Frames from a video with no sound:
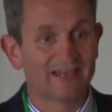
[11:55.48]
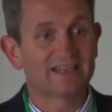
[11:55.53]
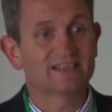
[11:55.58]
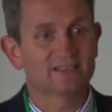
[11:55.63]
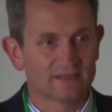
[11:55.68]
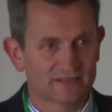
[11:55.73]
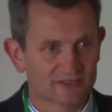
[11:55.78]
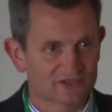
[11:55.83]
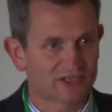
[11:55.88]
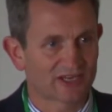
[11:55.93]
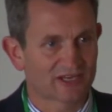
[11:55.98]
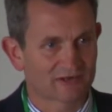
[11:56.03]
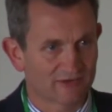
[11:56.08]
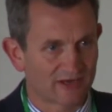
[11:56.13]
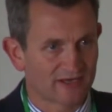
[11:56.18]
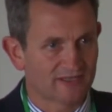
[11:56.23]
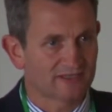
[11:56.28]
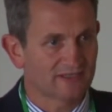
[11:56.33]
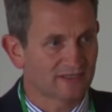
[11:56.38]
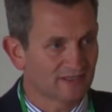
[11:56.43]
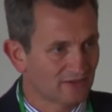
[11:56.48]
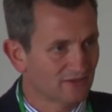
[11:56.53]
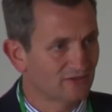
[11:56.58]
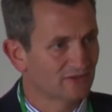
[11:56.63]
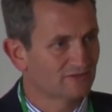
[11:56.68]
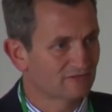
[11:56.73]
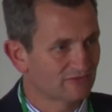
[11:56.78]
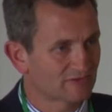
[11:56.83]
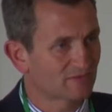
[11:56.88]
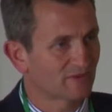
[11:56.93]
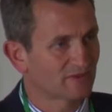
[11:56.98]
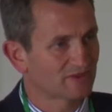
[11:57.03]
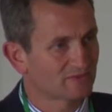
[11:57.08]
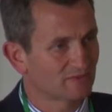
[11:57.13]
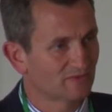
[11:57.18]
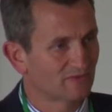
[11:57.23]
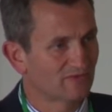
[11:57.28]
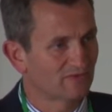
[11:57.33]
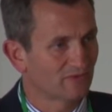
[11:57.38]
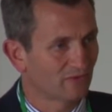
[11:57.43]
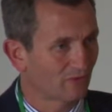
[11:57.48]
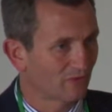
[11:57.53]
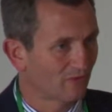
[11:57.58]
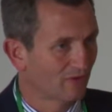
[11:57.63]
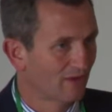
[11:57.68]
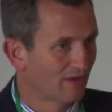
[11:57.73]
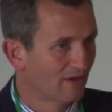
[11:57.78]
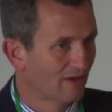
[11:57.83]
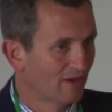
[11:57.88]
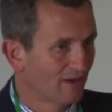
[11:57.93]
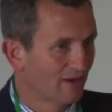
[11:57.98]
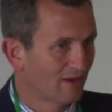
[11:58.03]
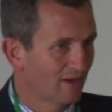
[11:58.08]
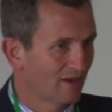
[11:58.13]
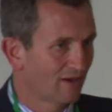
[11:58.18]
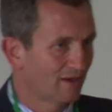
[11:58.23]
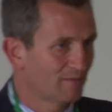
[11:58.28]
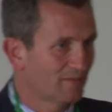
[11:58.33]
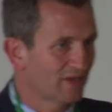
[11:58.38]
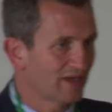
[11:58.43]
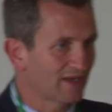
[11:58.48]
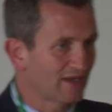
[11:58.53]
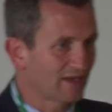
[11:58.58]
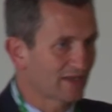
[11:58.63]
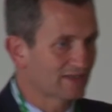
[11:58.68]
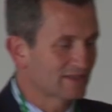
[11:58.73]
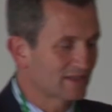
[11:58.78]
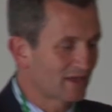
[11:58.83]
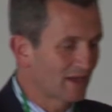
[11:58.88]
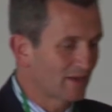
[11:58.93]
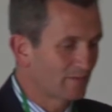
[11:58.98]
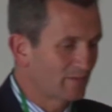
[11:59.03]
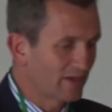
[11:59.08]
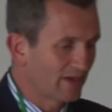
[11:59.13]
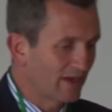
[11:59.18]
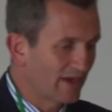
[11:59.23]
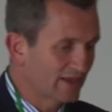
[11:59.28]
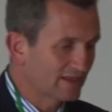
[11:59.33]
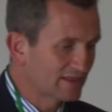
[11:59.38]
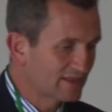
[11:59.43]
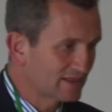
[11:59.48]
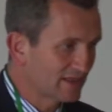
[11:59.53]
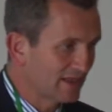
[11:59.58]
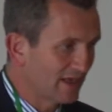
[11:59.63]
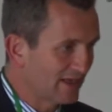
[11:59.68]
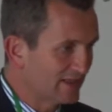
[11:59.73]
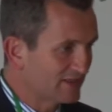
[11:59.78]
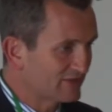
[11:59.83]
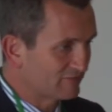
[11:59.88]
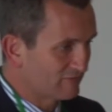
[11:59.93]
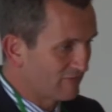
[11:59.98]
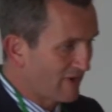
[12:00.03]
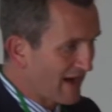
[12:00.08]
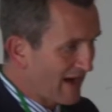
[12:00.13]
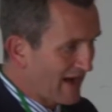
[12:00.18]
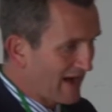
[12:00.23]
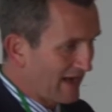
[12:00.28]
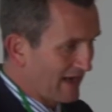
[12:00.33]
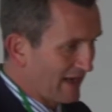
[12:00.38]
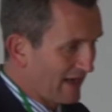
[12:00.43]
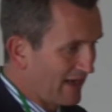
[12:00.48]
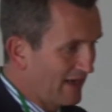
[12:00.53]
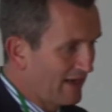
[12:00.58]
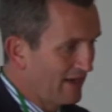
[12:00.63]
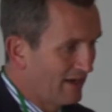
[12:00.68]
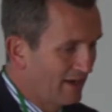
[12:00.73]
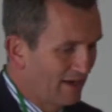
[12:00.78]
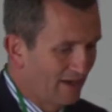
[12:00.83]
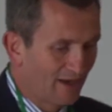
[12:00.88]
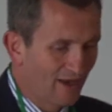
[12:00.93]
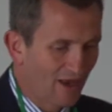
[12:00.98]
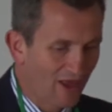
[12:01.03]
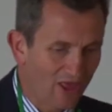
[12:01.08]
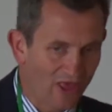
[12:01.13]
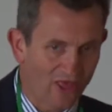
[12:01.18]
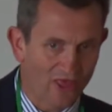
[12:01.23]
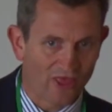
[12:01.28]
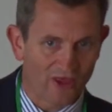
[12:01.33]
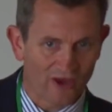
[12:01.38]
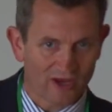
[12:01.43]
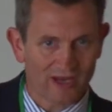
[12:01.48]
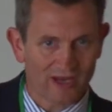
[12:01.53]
litter that's generated and who's responsible for picking it up. It's rarely the